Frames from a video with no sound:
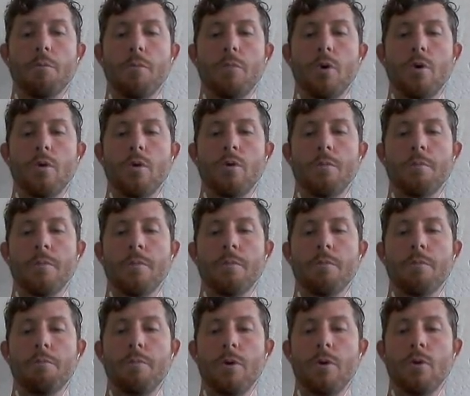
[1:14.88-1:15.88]

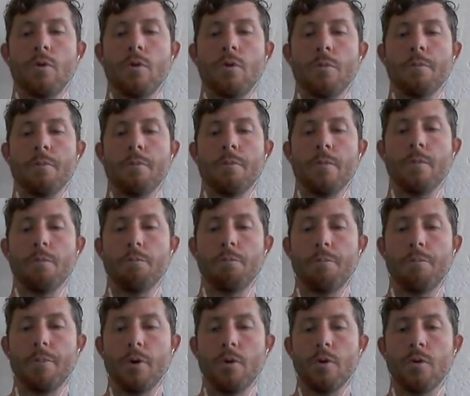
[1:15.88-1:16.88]
Boom, boom,
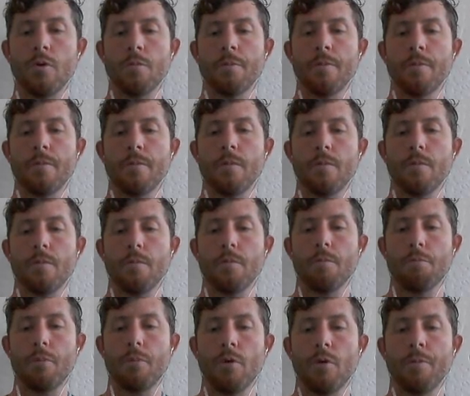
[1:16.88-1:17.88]
boom,
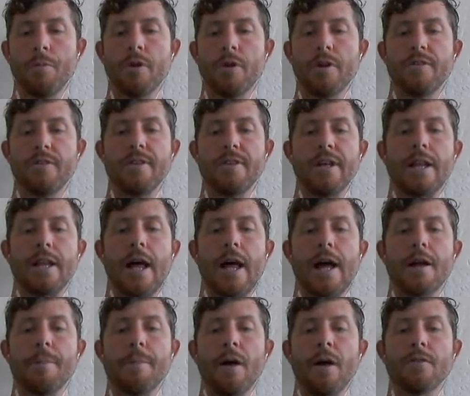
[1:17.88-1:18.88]
boom. You can see a
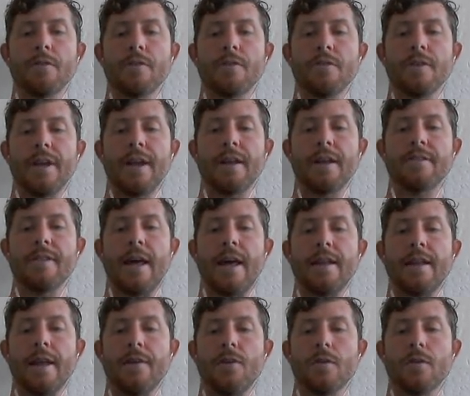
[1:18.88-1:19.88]
lot of bounces against
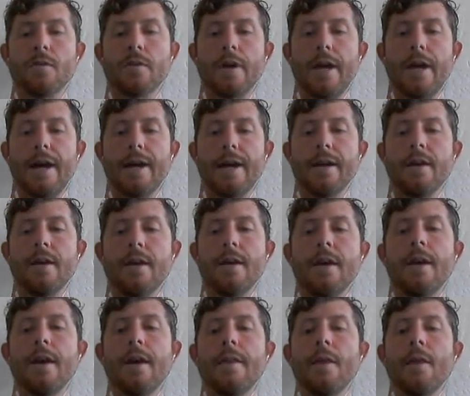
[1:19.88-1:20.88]
that level. Okay,
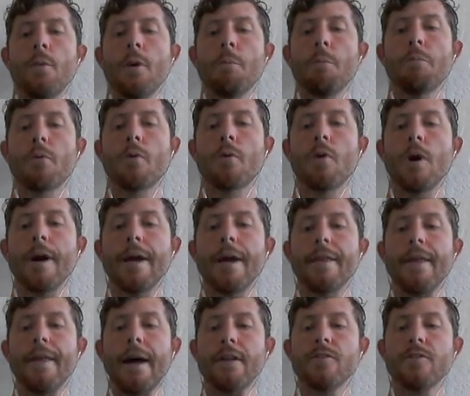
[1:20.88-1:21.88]
then we
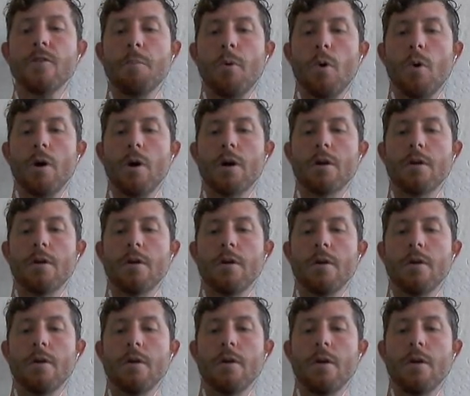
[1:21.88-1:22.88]
break that support
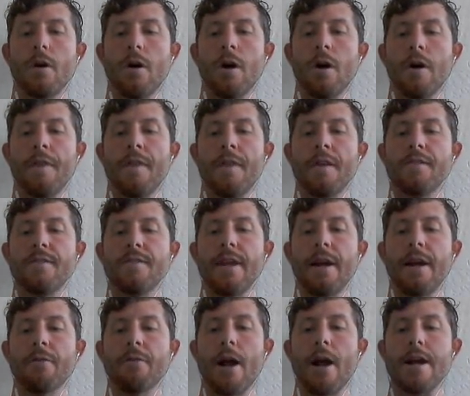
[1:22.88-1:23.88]
on this
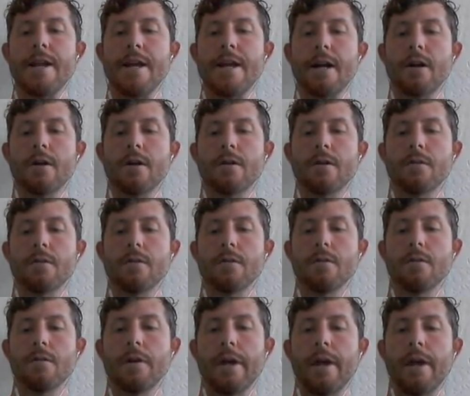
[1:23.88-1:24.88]
day right here.
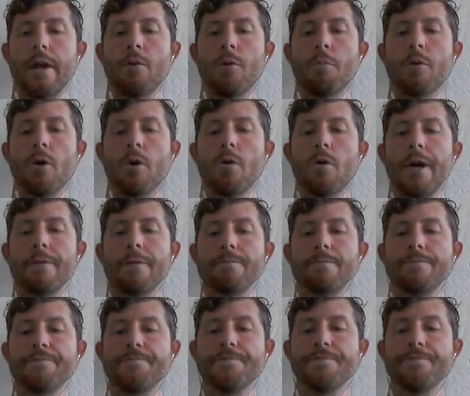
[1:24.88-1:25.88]
Okay, we broke it.